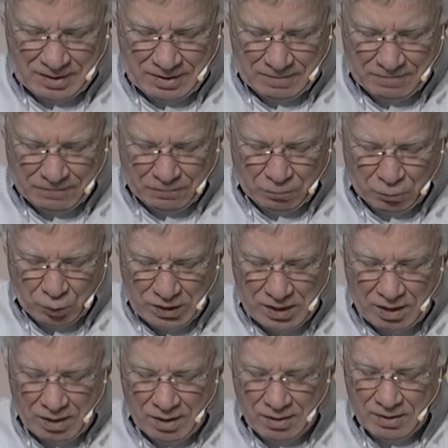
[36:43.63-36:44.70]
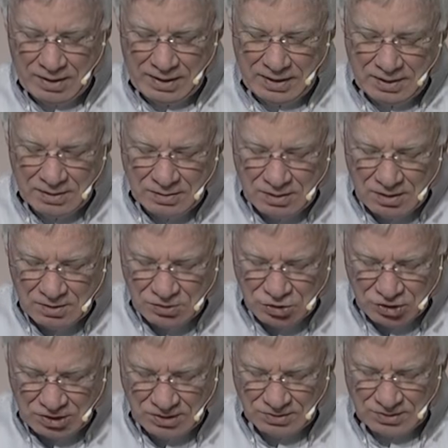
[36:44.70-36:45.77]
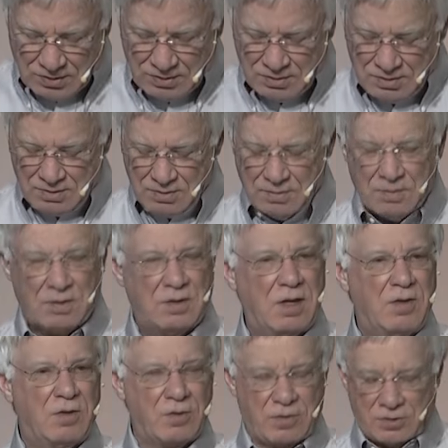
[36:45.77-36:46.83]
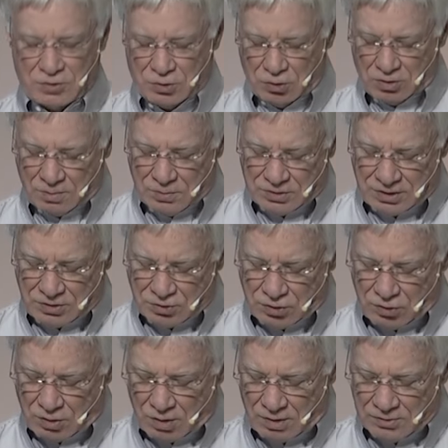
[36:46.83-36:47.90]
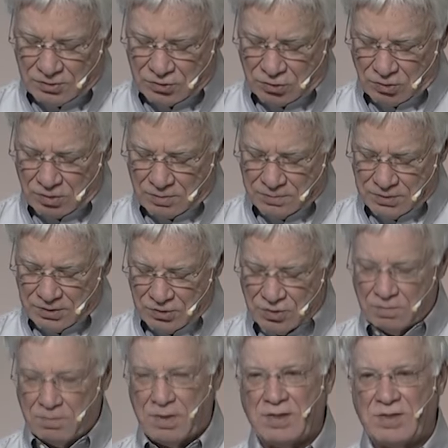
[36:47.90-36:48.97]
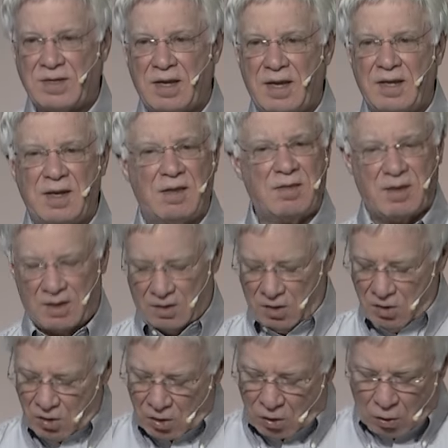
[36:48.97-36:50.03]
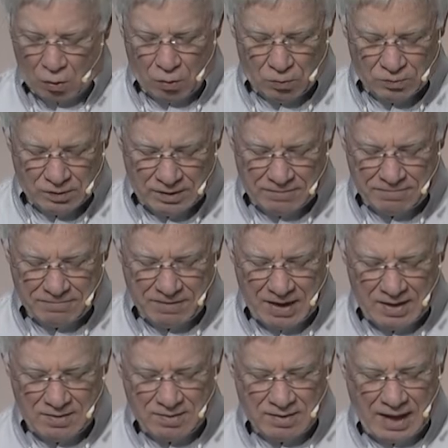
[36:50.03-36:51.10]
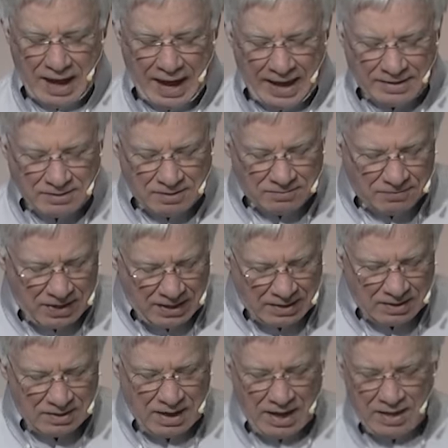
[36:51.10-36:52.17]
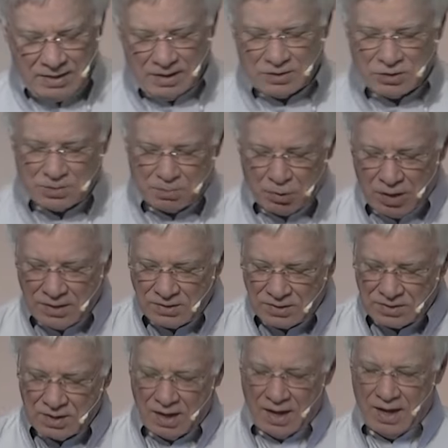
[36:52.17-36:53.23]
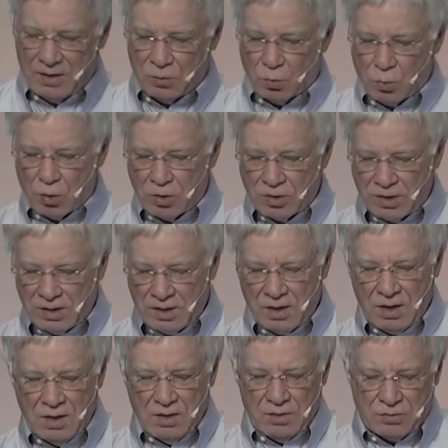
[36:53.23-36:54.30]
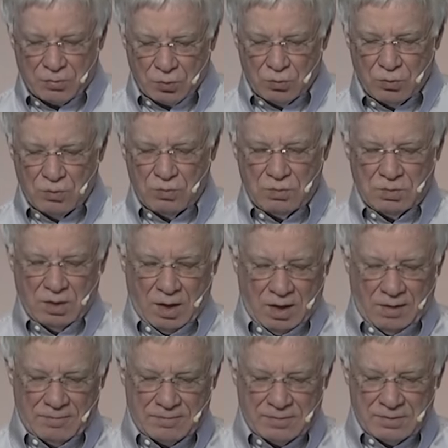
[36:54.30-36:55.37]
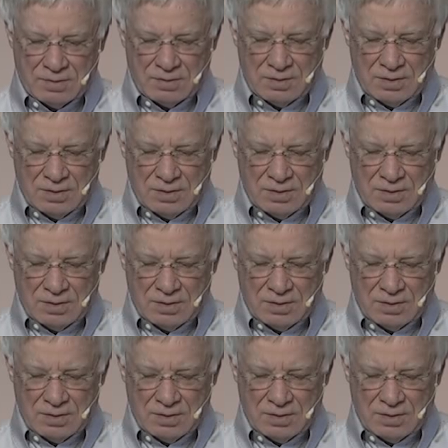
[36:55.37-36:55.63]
If we are in Jesus, neither the circumcision or uncircumcision means anything only faith activated and expressed and working through love.